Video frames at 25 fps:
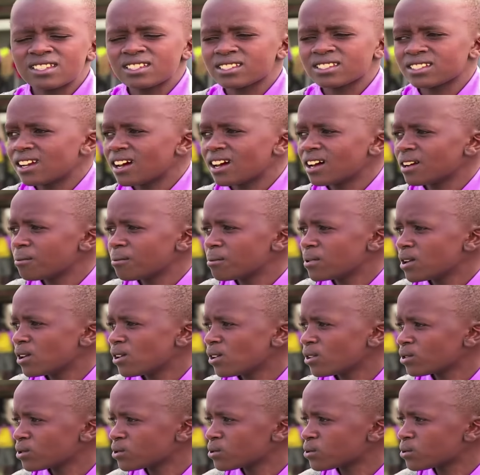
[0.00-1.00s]
This land
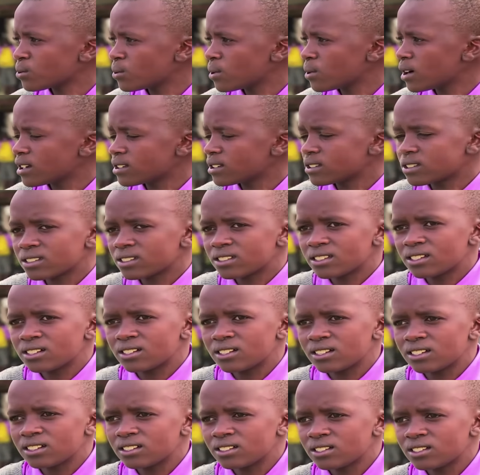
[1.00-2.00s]
belongs to us.
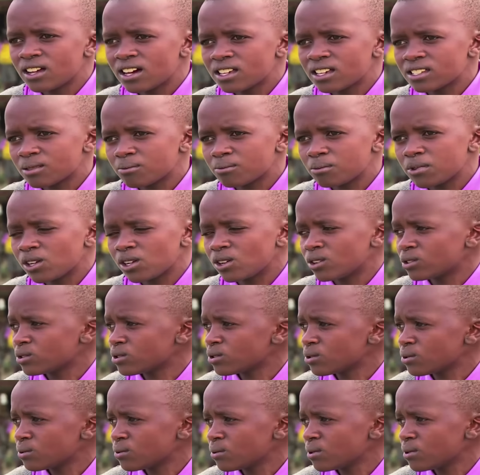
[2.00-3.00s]
It doesn't belong
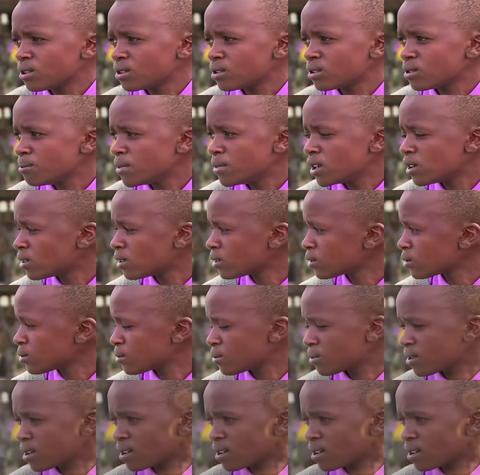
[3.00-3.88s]
to,